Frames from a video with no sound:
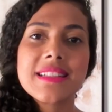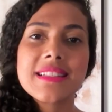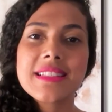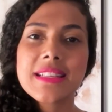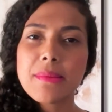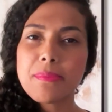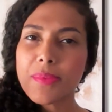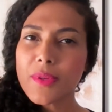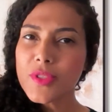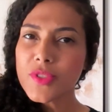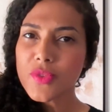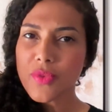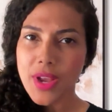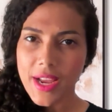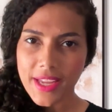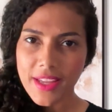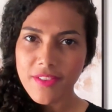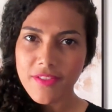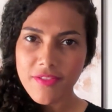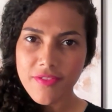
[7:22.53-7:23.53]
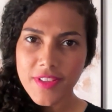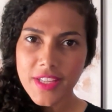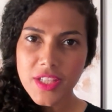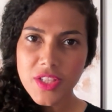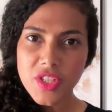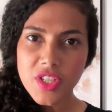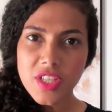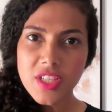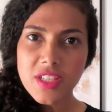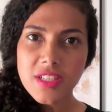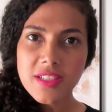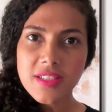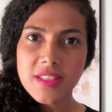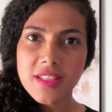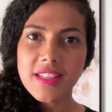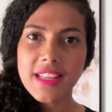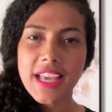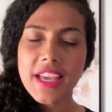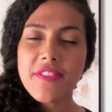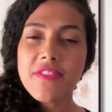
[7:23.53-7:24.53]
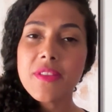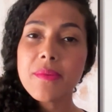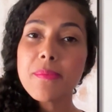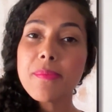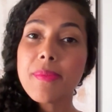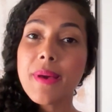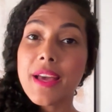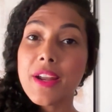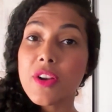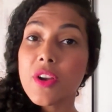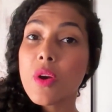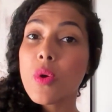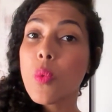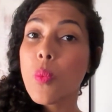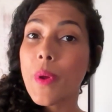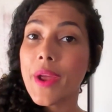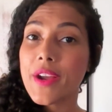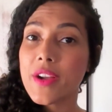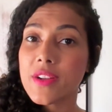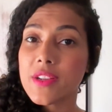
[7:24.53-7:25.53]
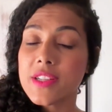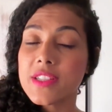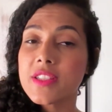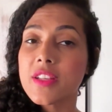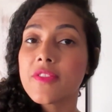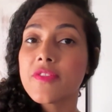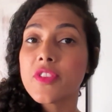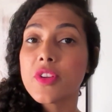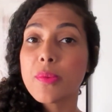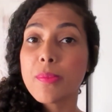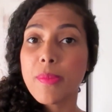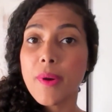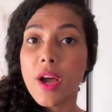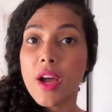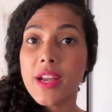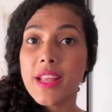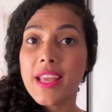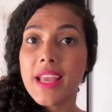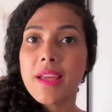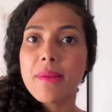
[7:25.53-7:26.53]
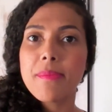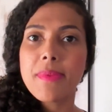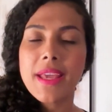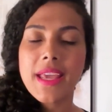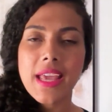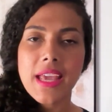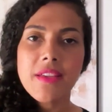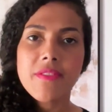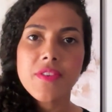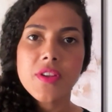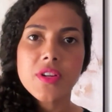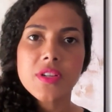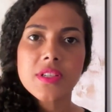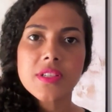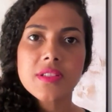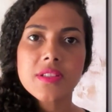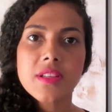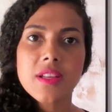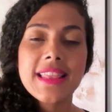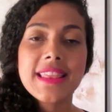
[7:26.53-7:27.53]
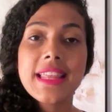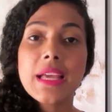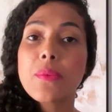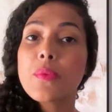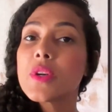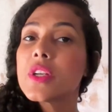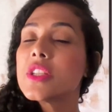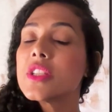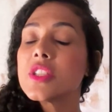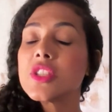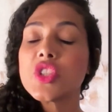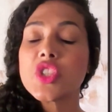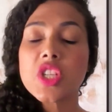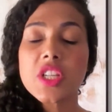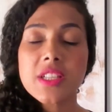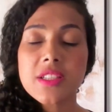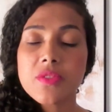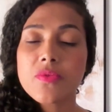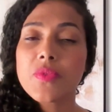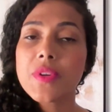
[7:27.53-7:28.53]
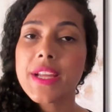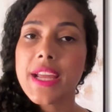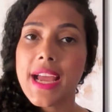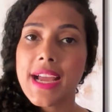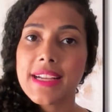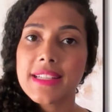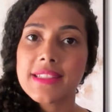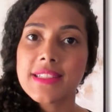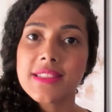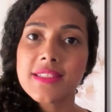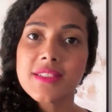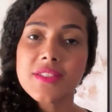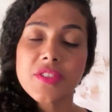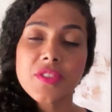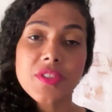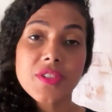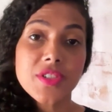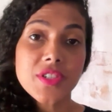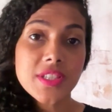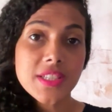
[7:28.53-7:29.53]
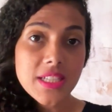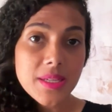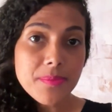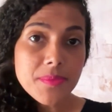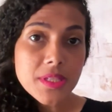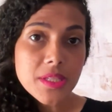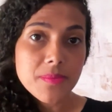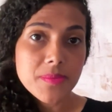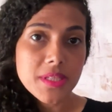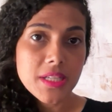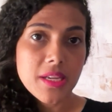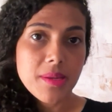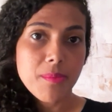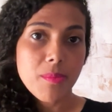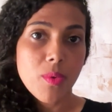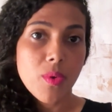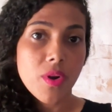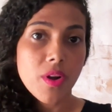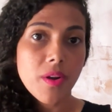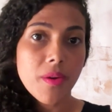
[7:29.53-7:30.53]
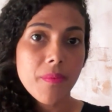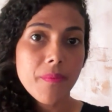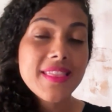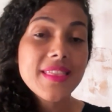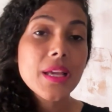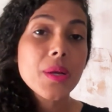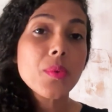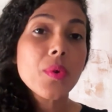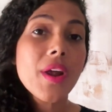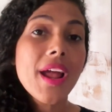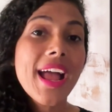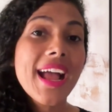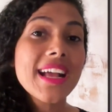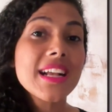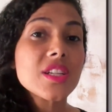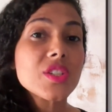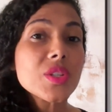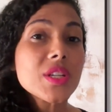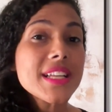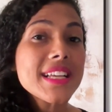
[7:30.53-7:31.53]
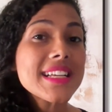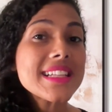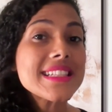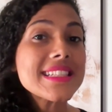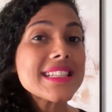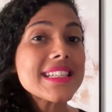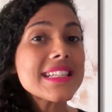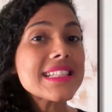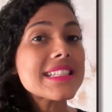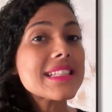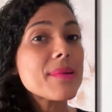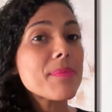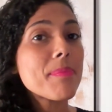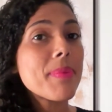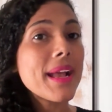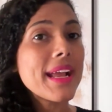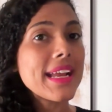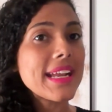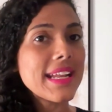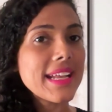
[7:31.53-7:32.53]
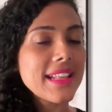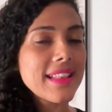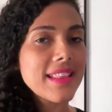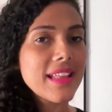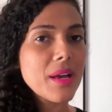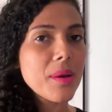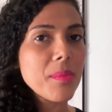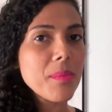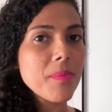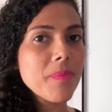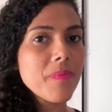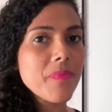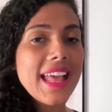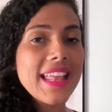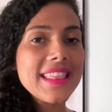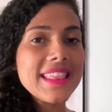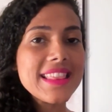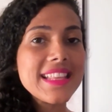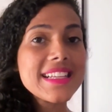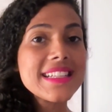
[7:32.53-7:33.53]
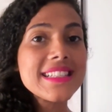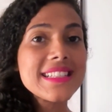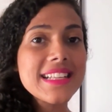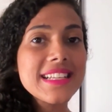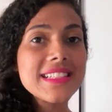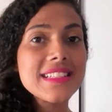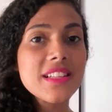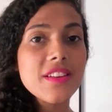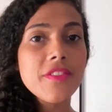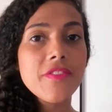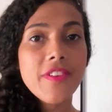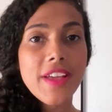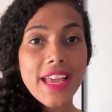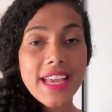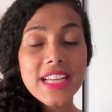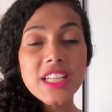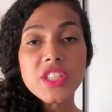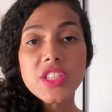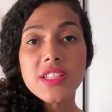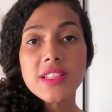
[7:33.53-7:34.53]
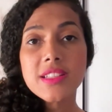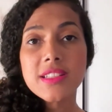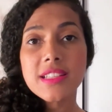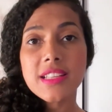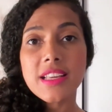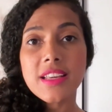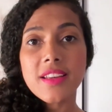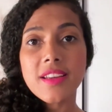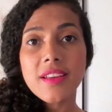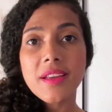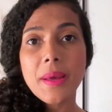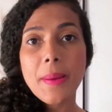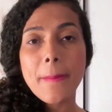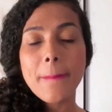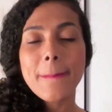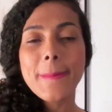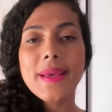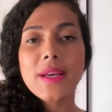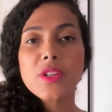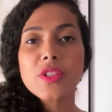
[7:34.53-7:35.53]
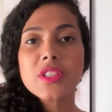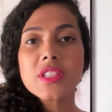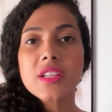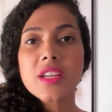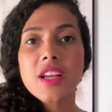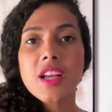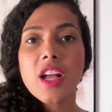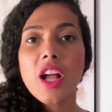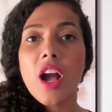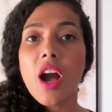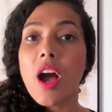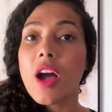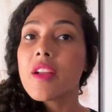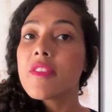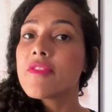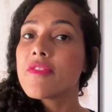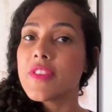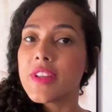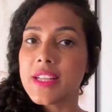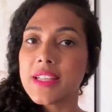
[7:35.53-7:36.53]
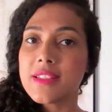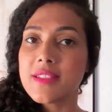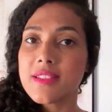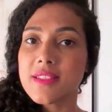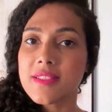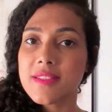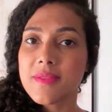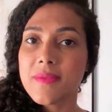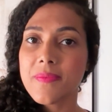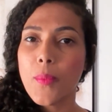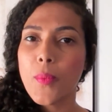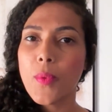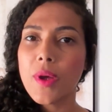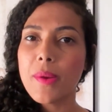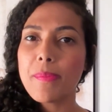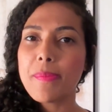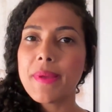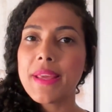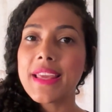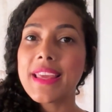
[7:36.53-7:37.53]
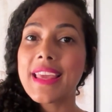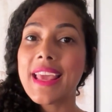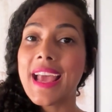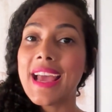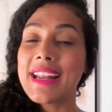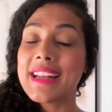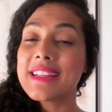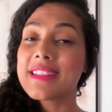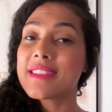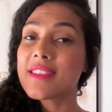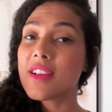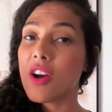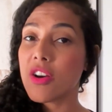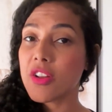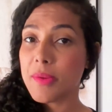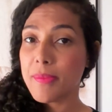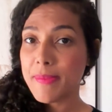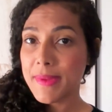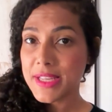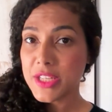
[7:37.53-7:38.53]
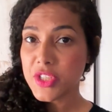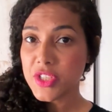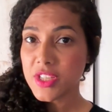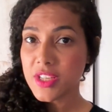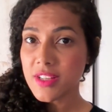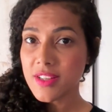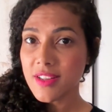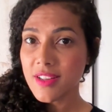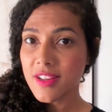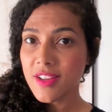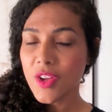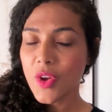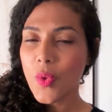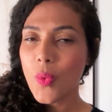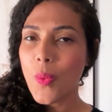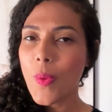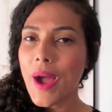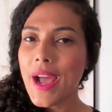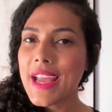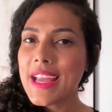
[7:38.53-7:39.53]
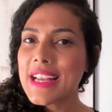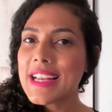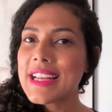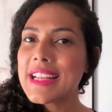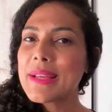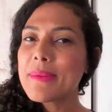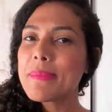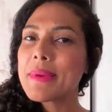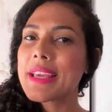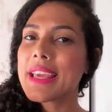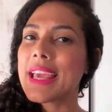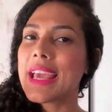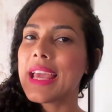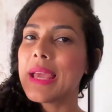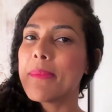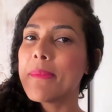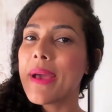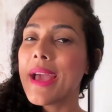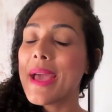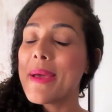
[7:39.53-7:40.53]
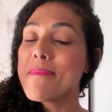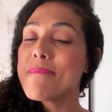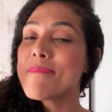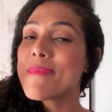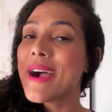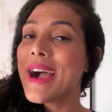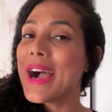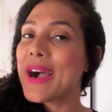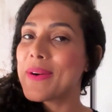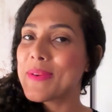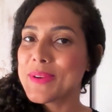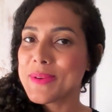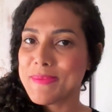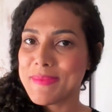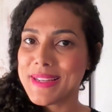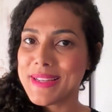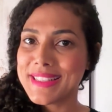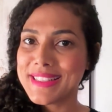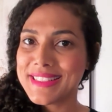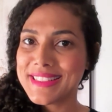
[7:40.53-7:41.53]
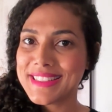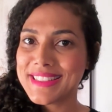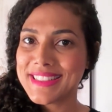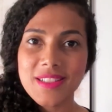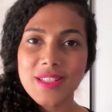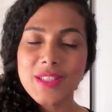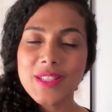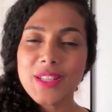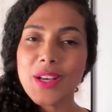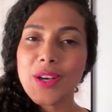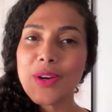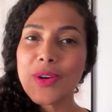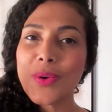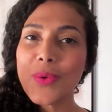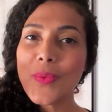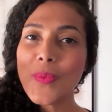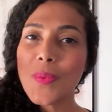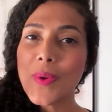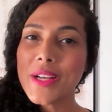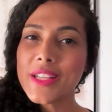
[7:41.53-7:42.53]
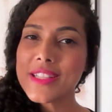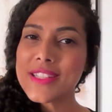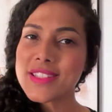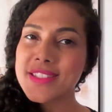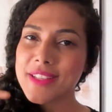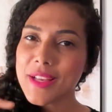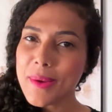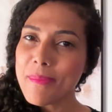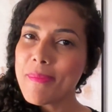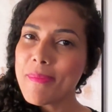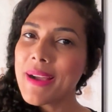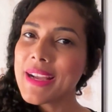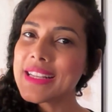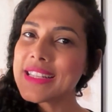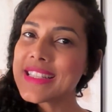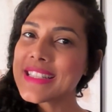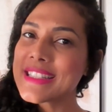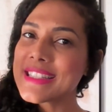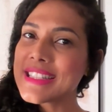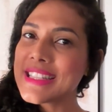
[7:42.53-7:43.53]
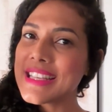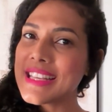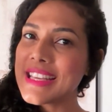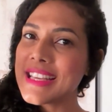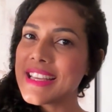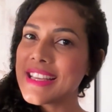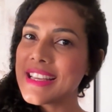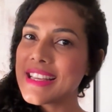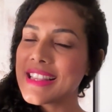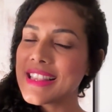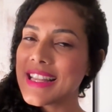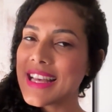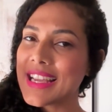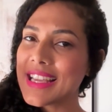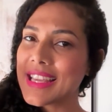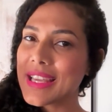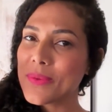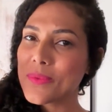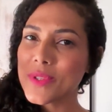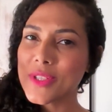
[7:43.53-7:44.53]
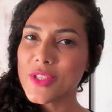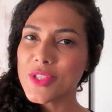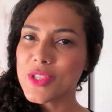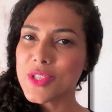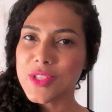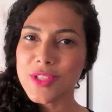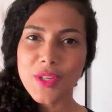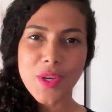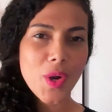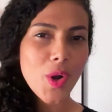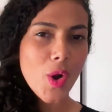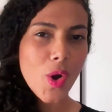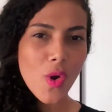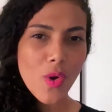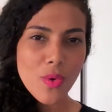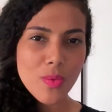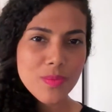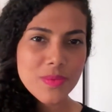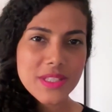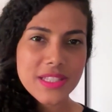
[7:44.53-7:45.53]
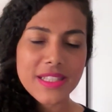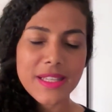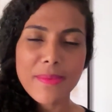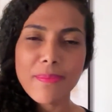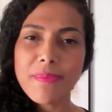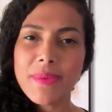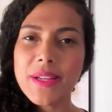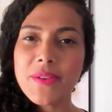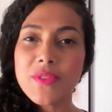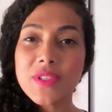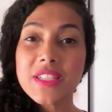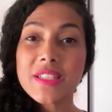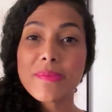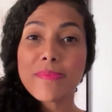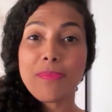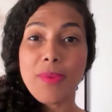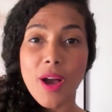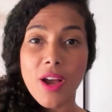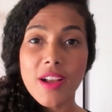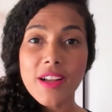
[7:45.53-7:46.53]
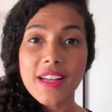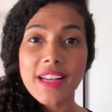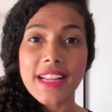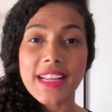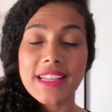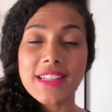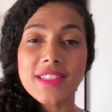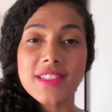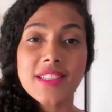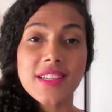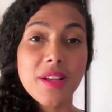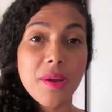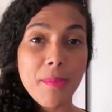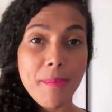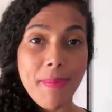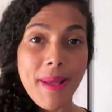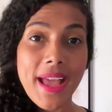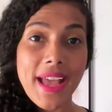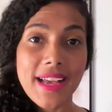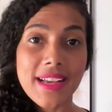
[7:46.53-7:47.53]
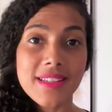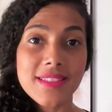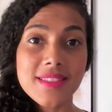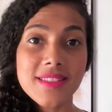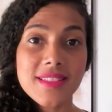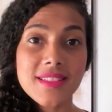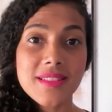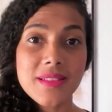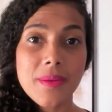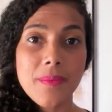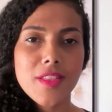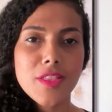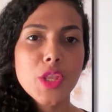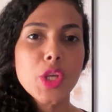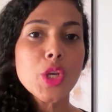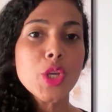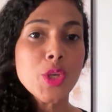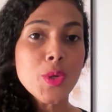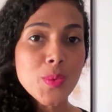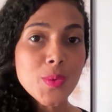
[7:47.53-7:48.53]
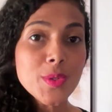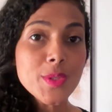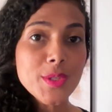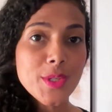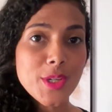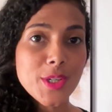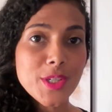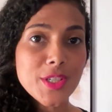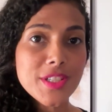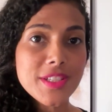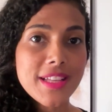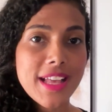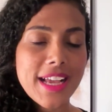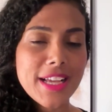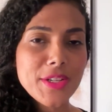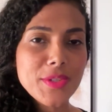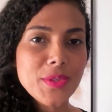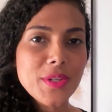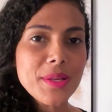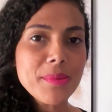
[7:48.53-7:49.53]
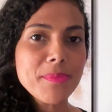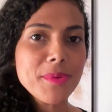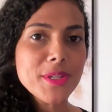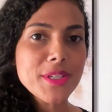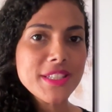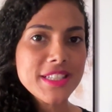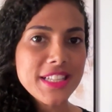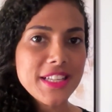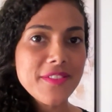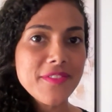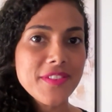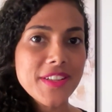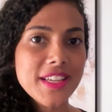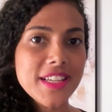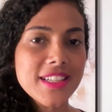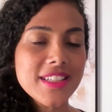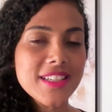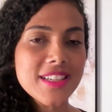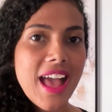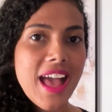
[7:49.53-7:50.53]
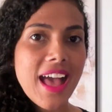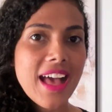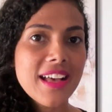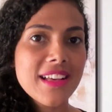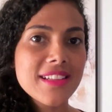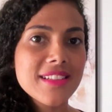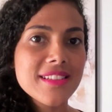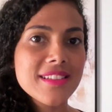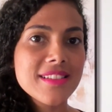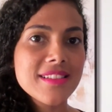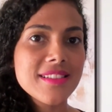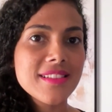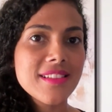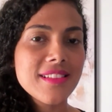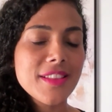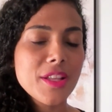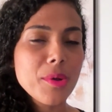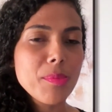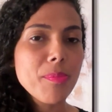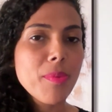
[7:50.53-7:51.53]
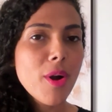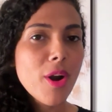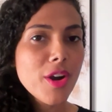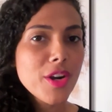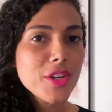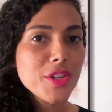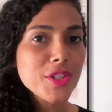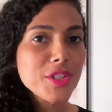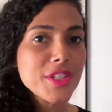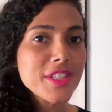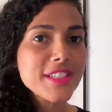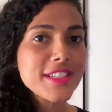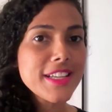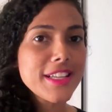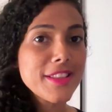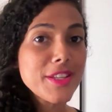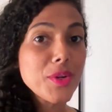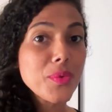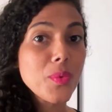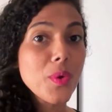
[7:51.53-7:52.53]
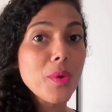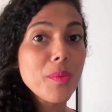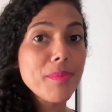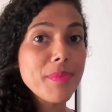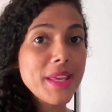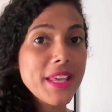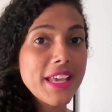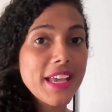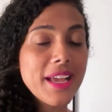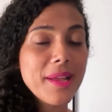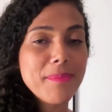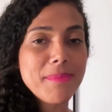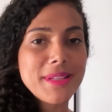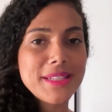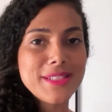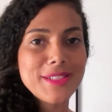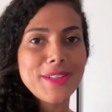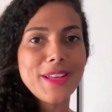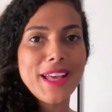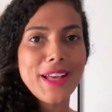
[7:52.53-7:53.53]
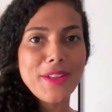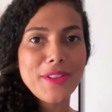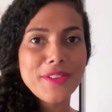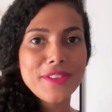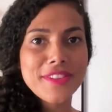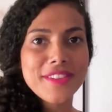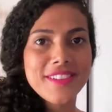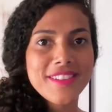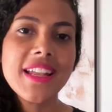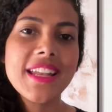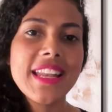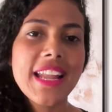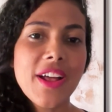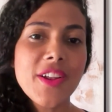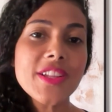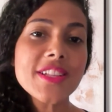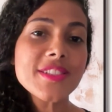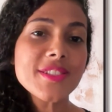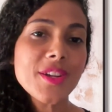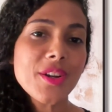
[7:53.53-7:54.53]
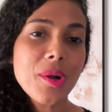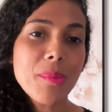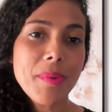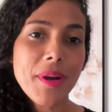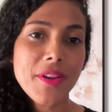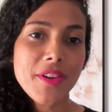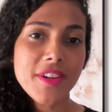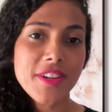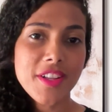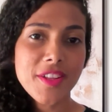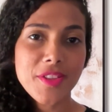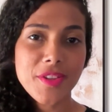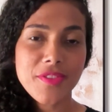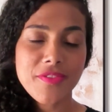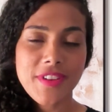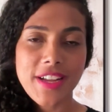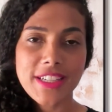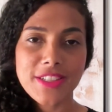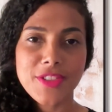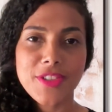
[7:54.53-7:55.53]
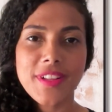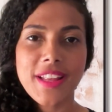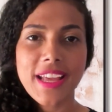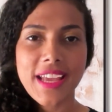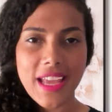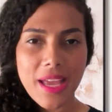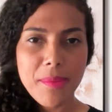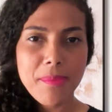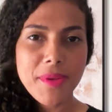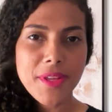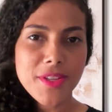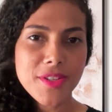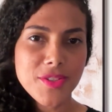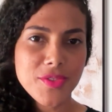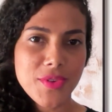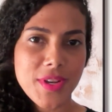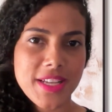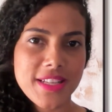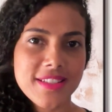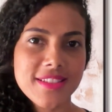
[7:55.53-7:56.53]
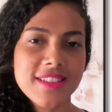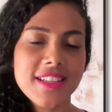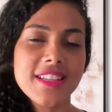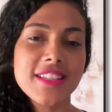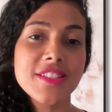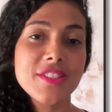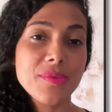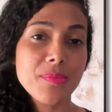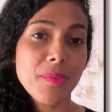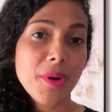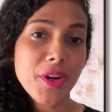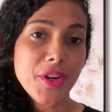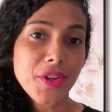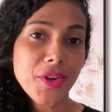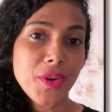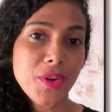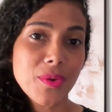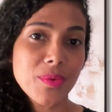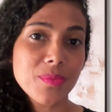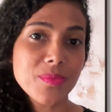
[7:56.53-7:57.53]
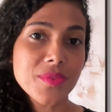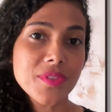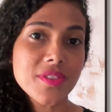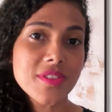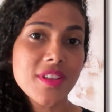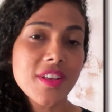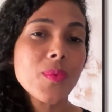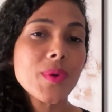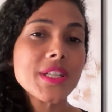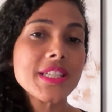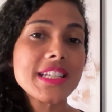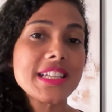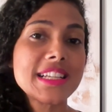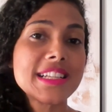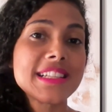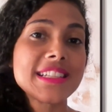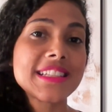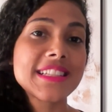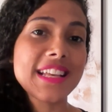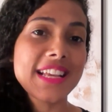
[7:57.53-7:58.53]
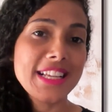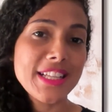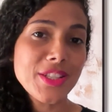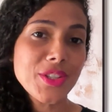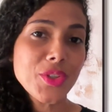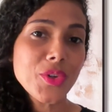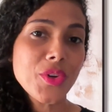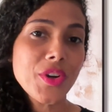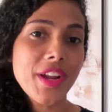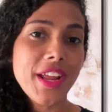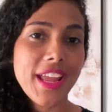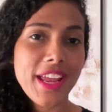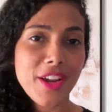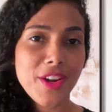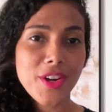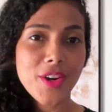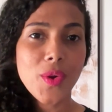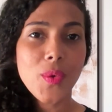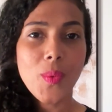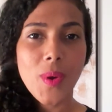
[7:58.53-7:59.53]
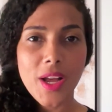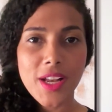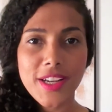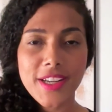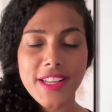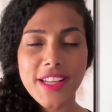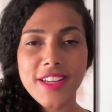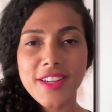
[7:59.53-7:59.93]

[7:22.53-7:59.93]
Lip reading: Simple tracking features gave them better awareness of their body and behaviors. They weren't just reacting to their symptoms anymore, they were actually anticipating them. And this sense of agency built confidence. What began as automation quietly became empowerment. So, what some might see like it was just a home simply responding to commands, the users actually perceive it as their partners in their well being and mental health. Now, let's talk about another factor that can be addressed in smart homes, which is indoor air quality